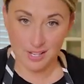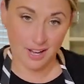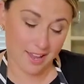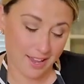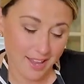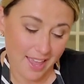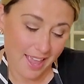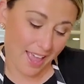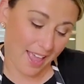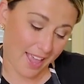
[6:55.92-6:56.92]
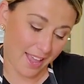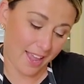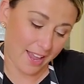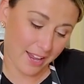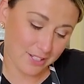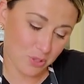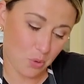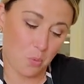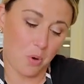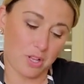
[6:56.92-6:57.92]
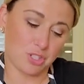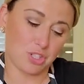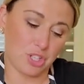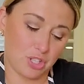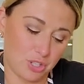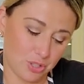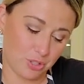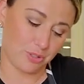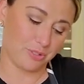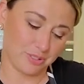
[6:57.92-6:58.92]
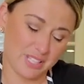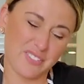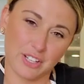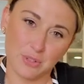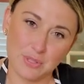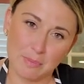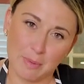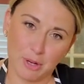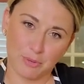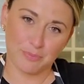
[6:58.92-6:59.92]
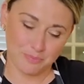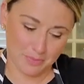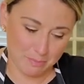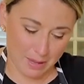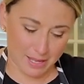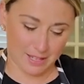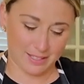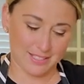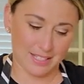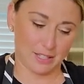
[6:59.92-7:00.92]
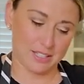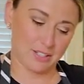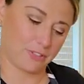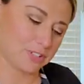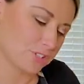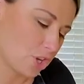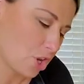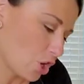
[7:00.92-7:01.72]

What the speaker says: today and want to see if I can do this on my own. Make it, see the difference.